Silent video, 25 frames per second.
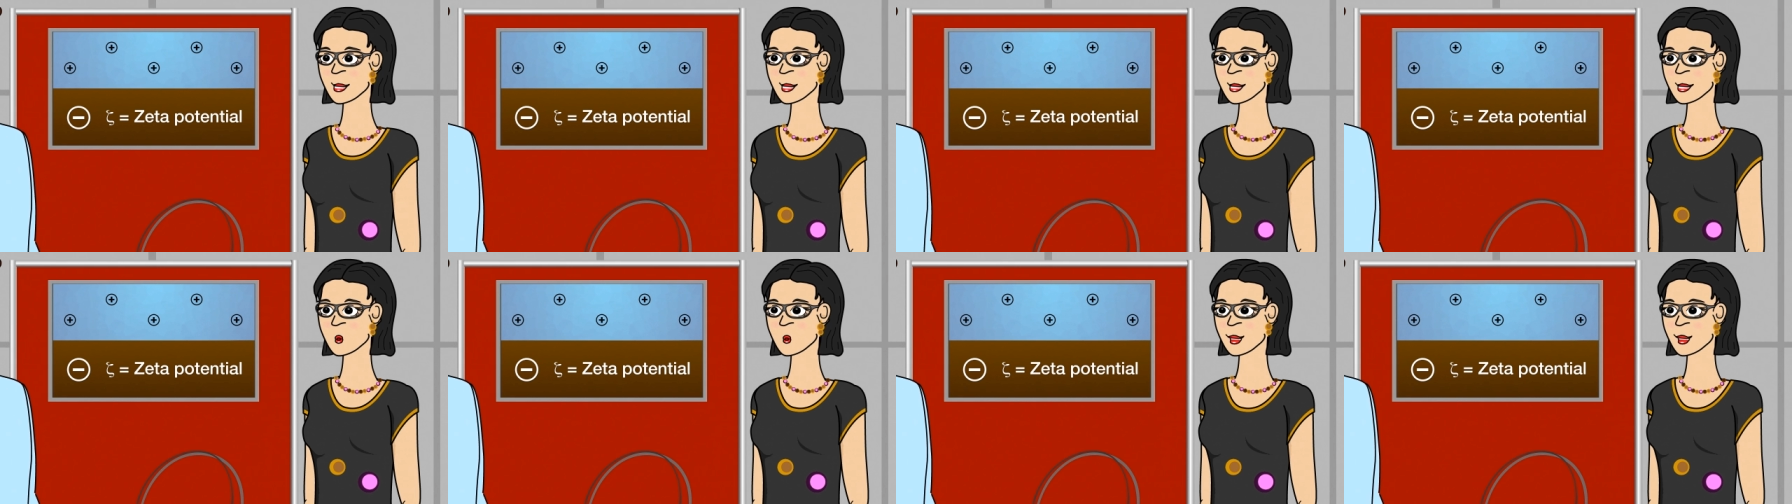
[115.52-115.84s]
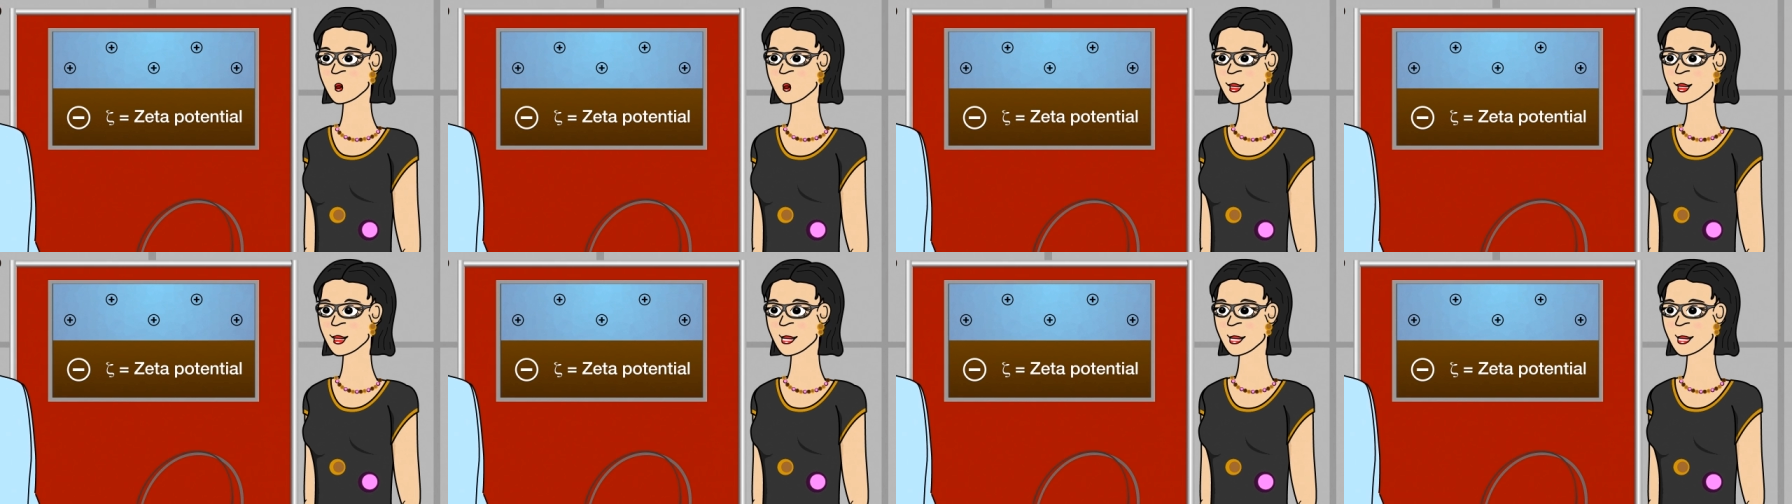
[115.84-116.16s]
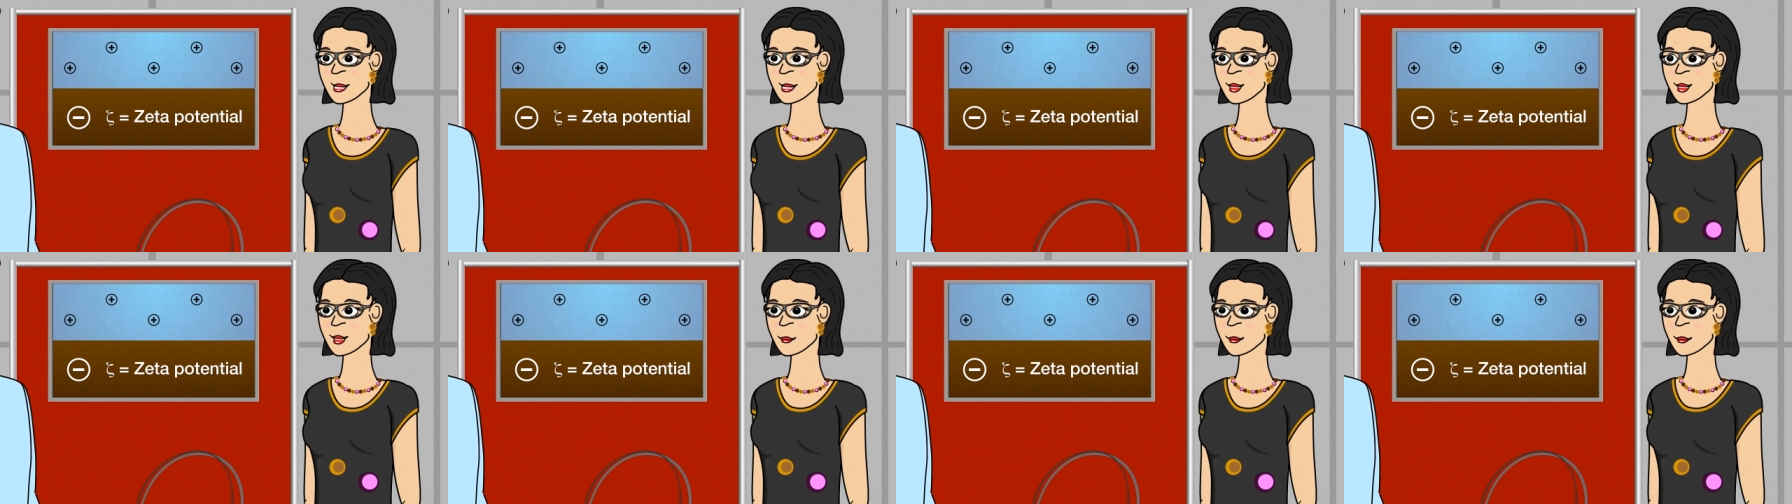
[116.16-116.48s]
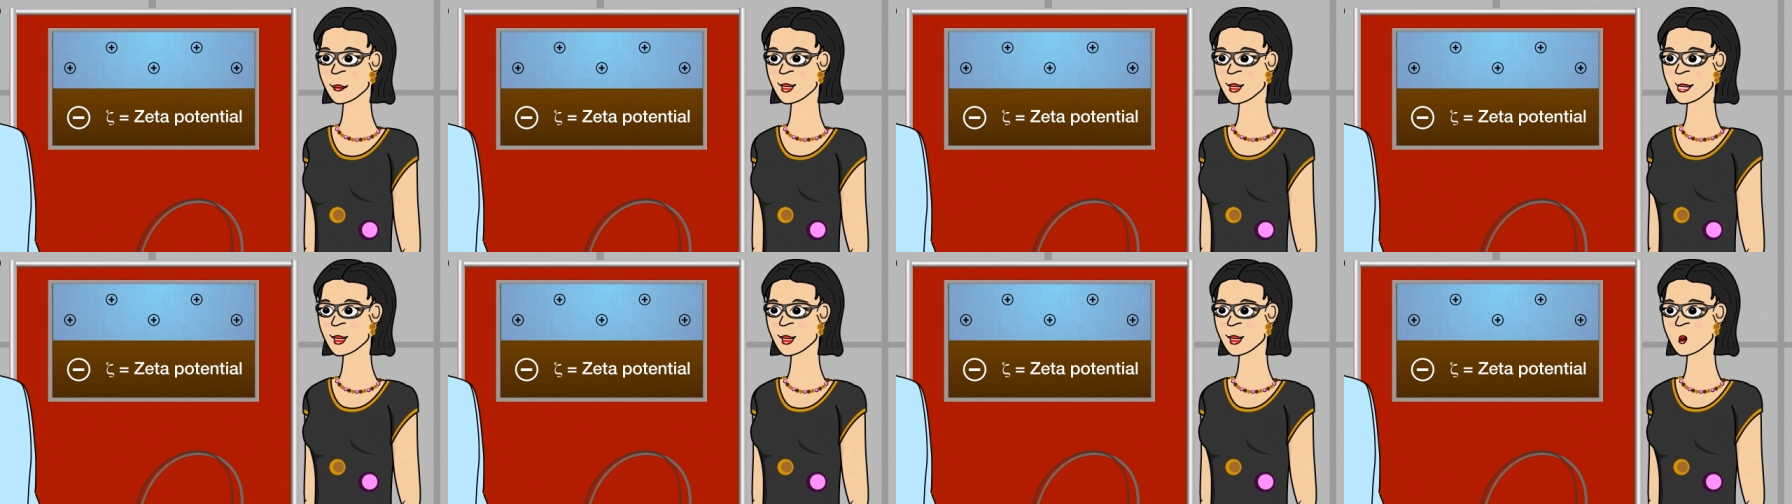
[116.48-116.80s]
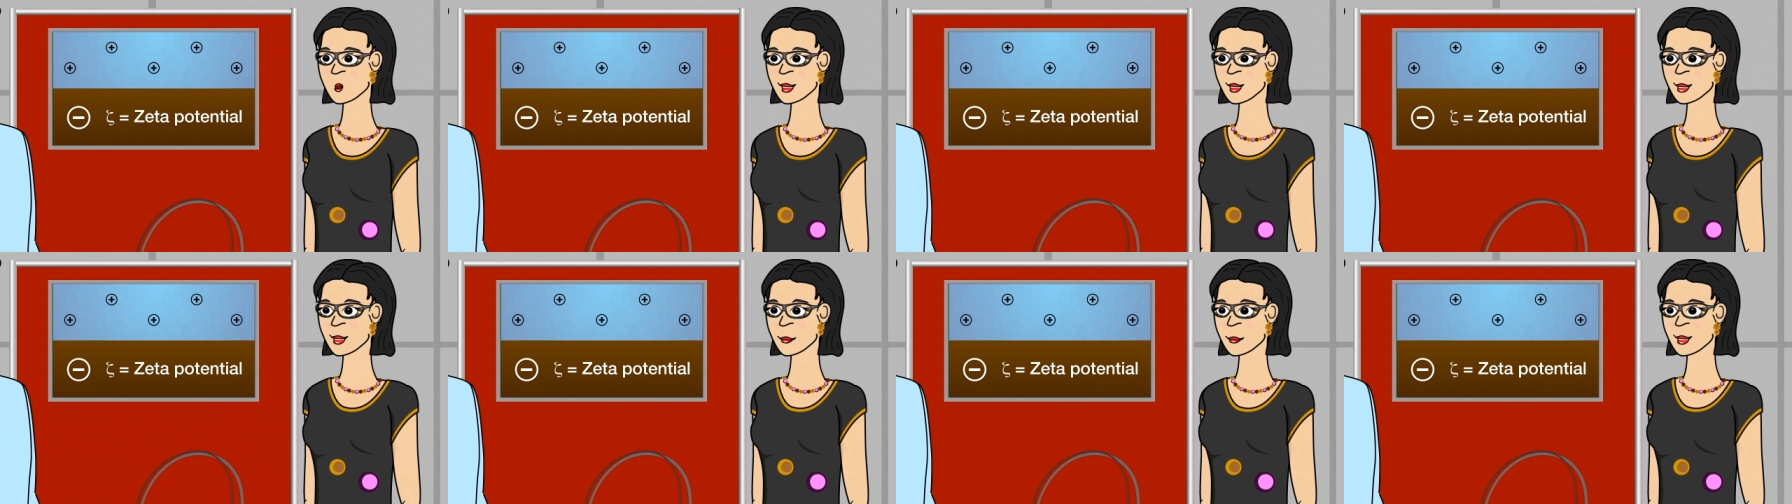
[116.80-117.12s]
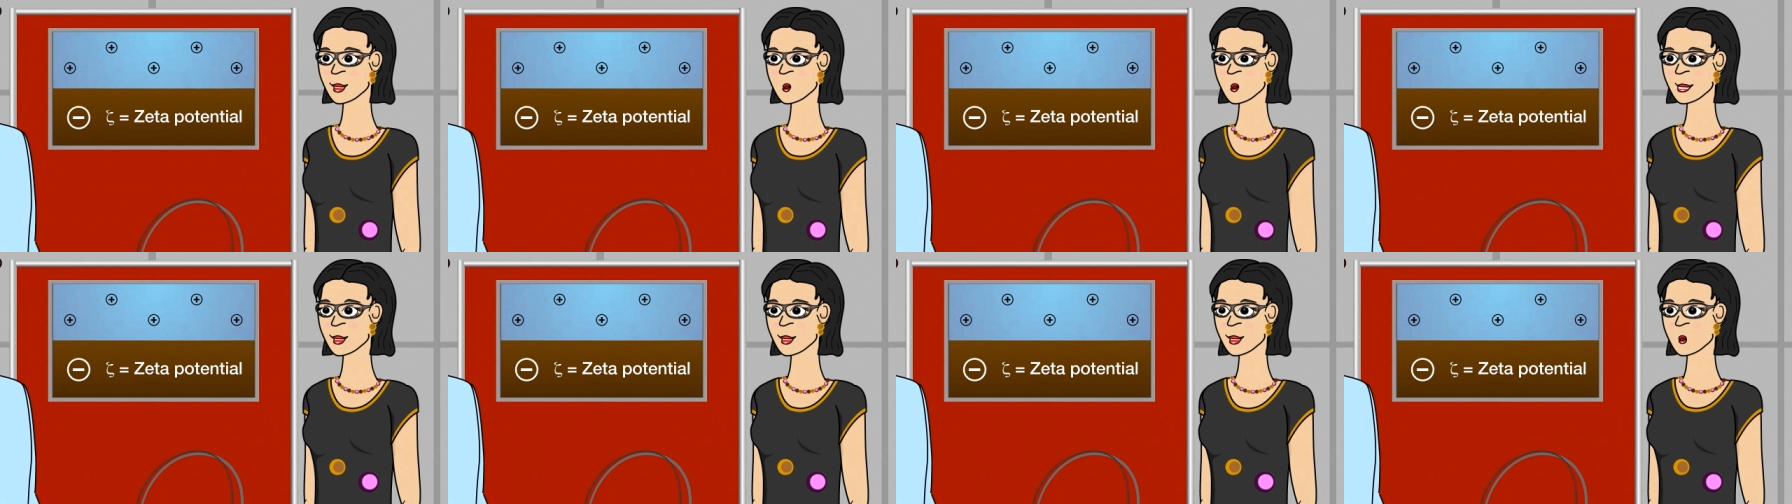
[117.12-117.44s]
How will the surface
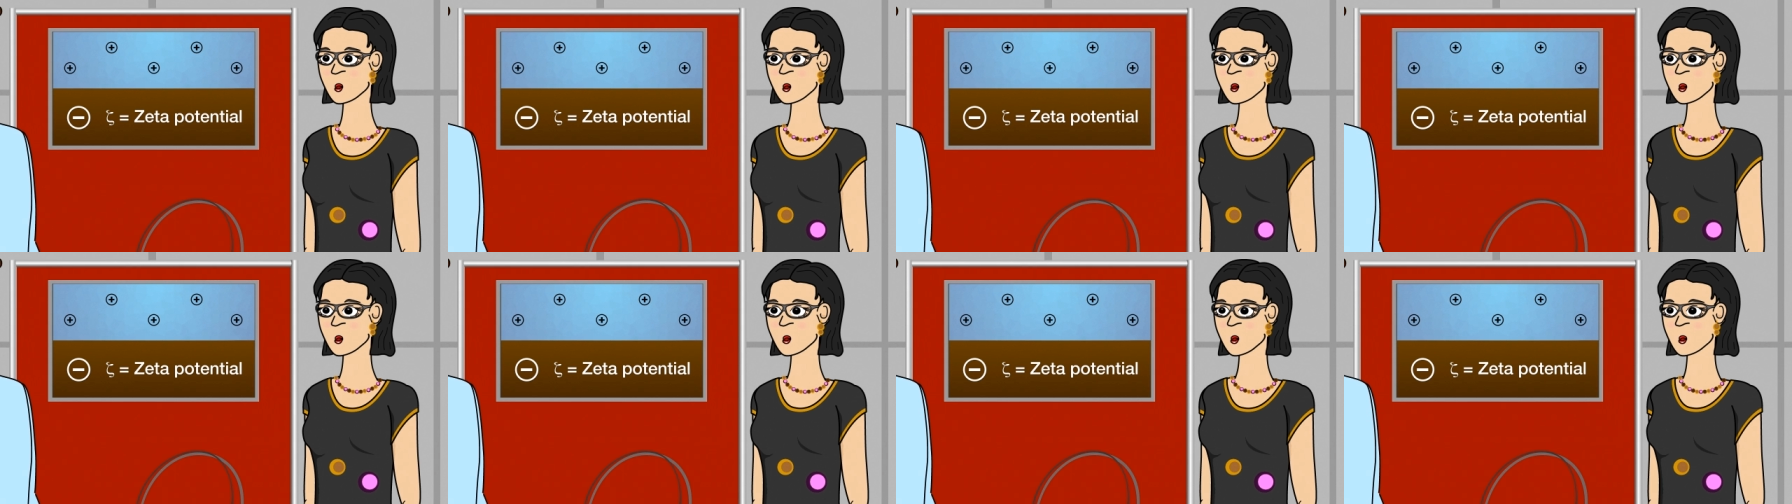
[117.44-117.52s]
interact